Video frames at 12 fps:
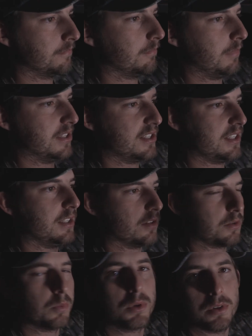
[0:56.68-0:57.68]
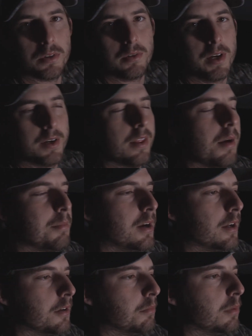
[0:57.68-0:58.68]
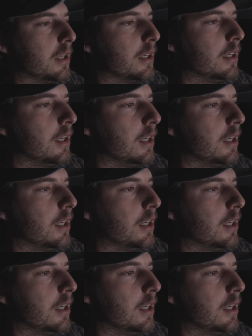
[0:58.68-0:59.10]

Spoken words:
My scent swirling around in that bottom, but